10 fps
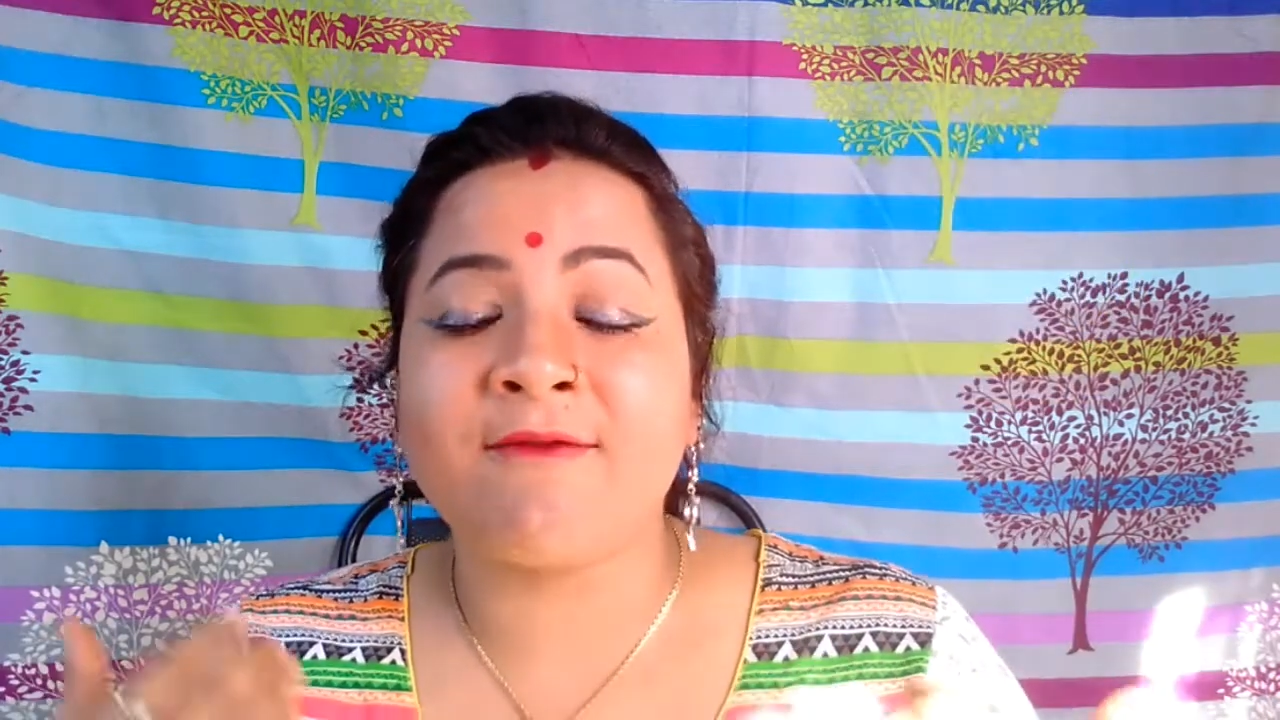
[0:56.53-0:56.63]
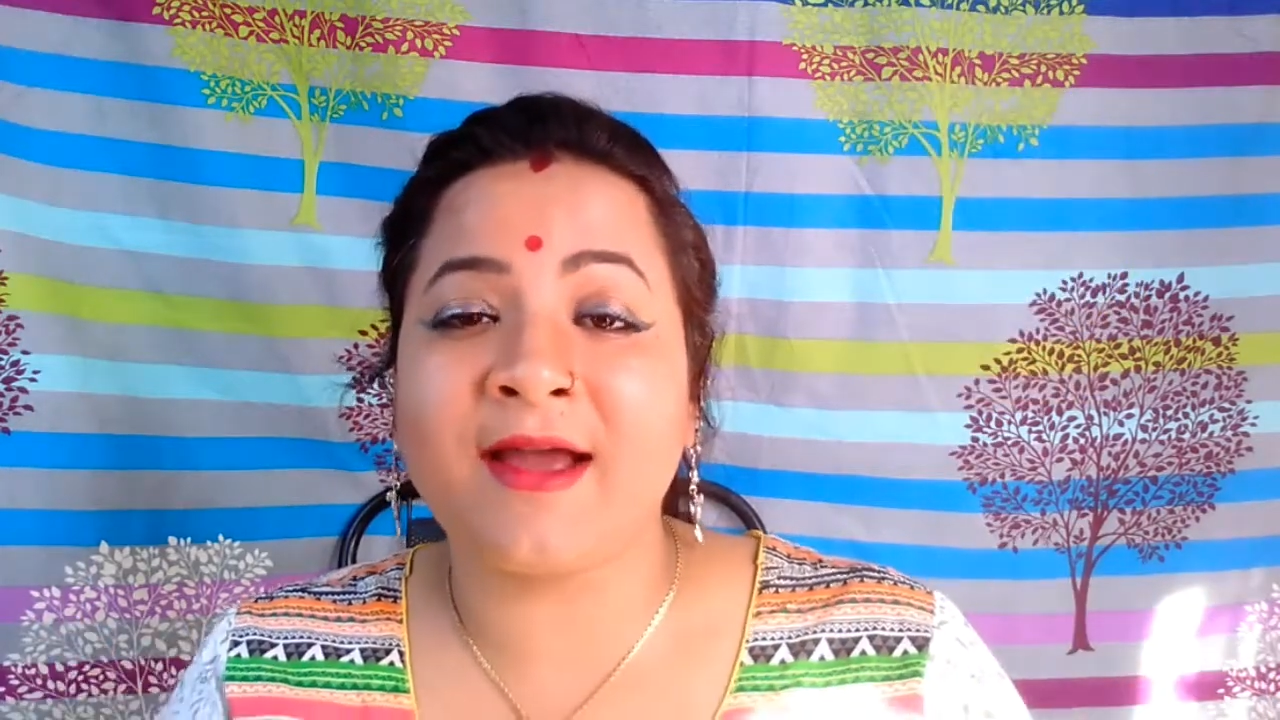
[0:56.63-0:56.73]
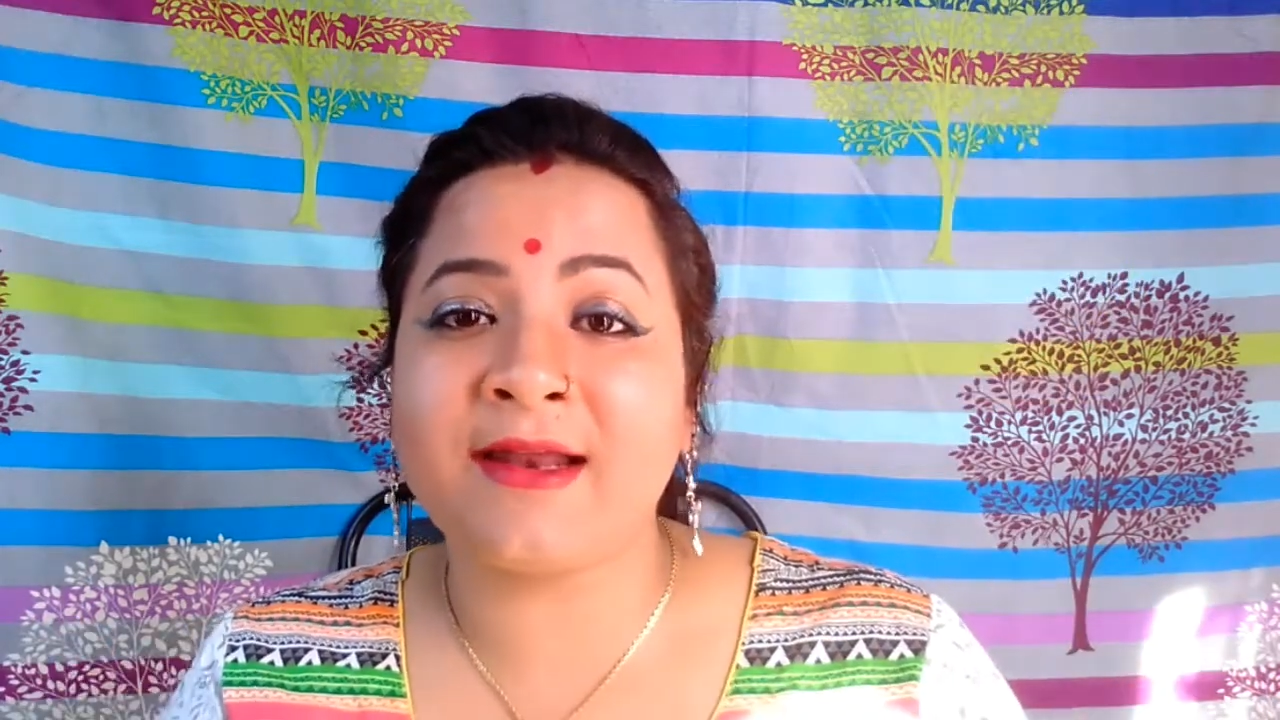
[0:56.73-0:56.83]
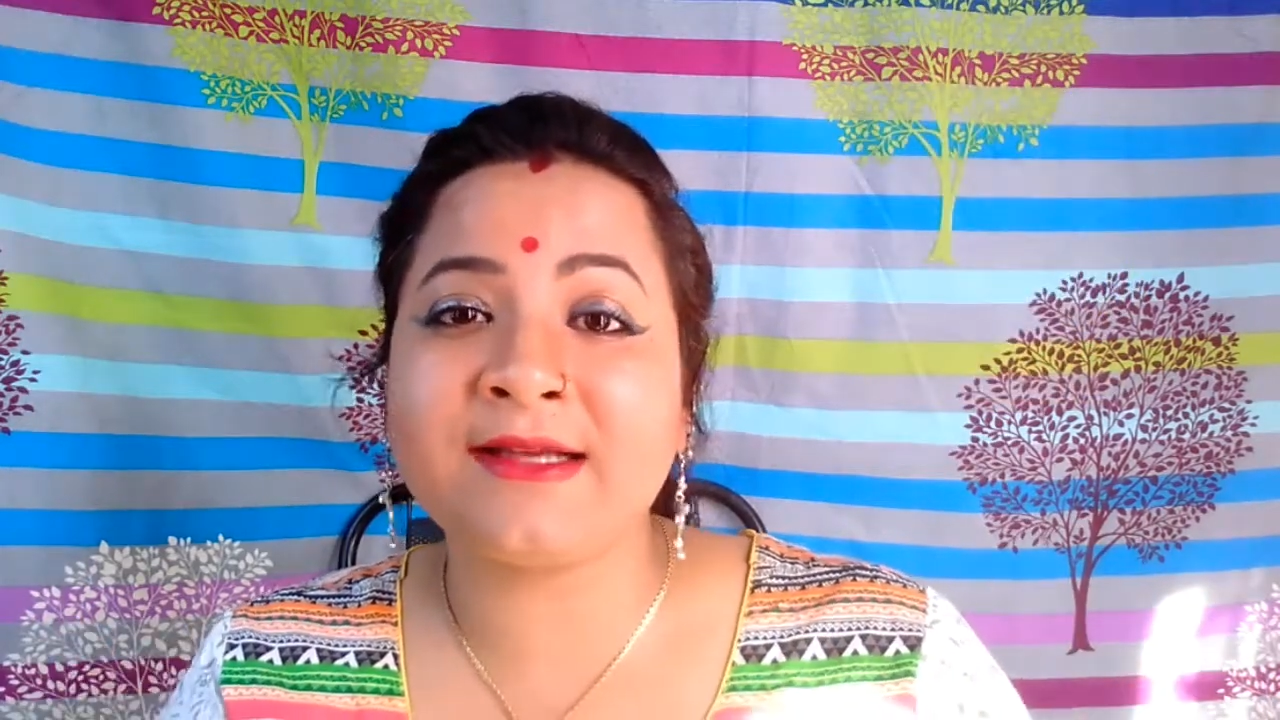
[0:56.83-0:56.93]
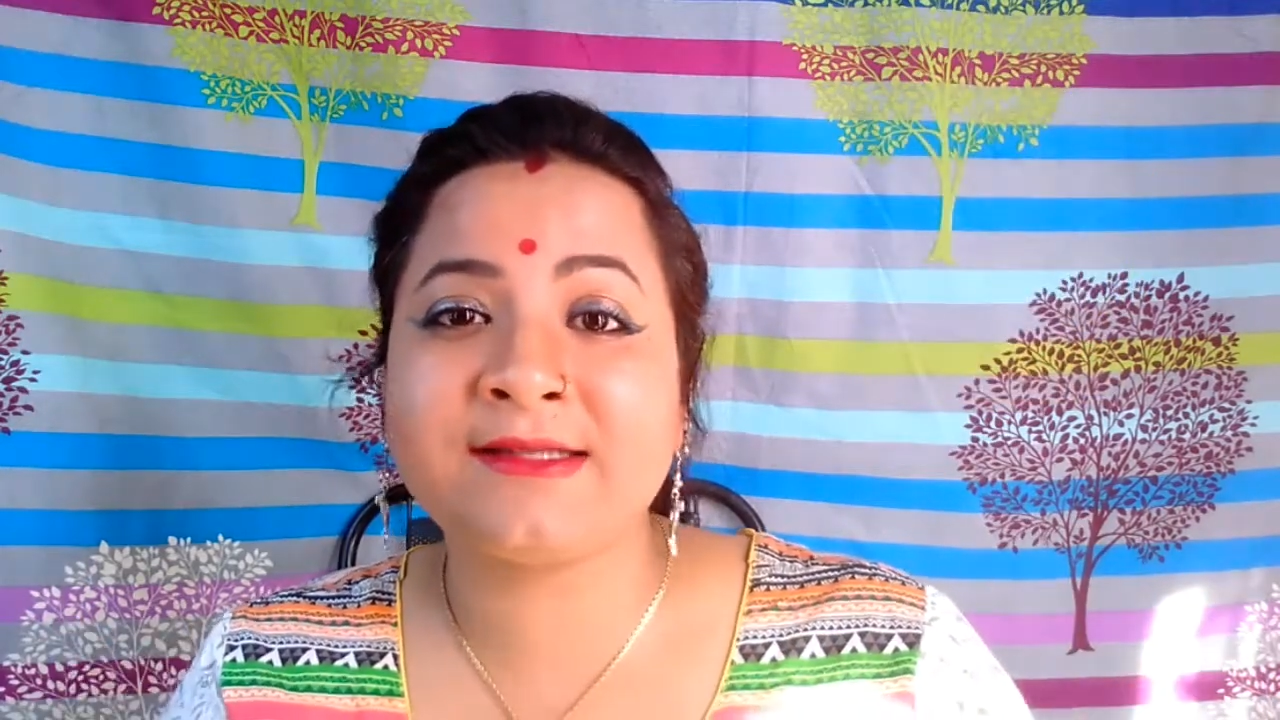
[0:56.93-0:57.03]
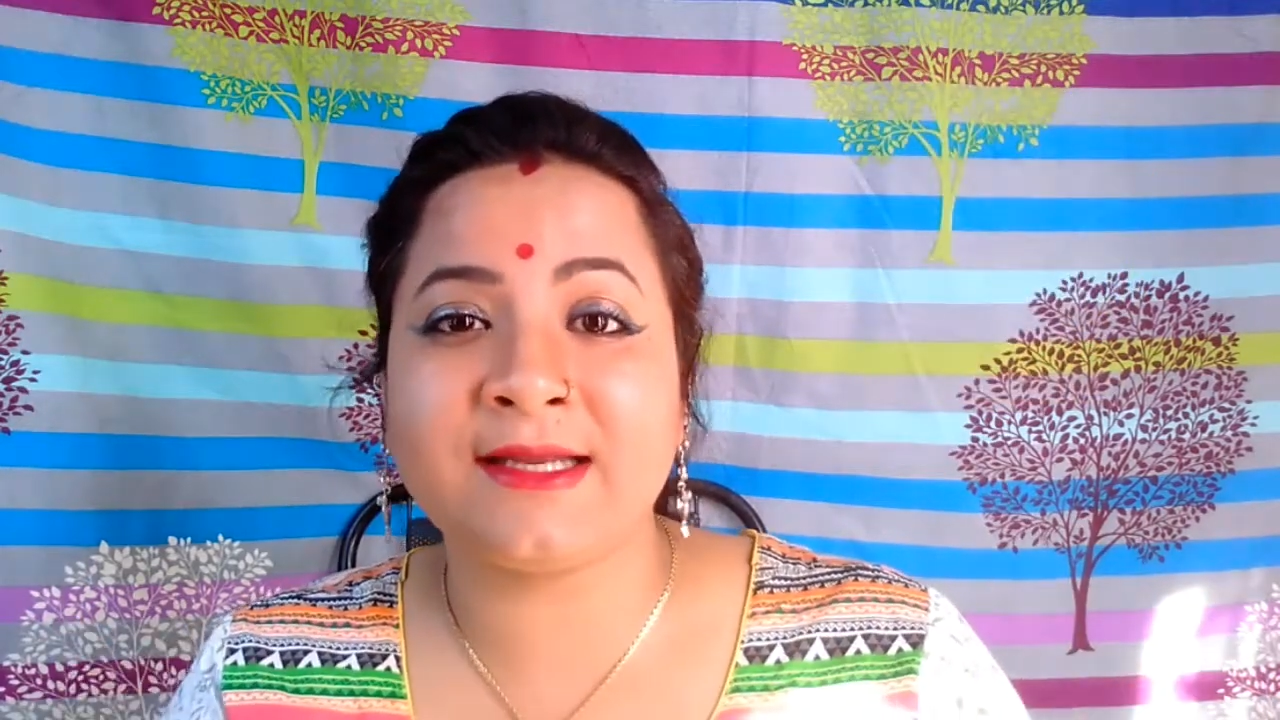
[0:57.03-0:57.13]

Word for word: friday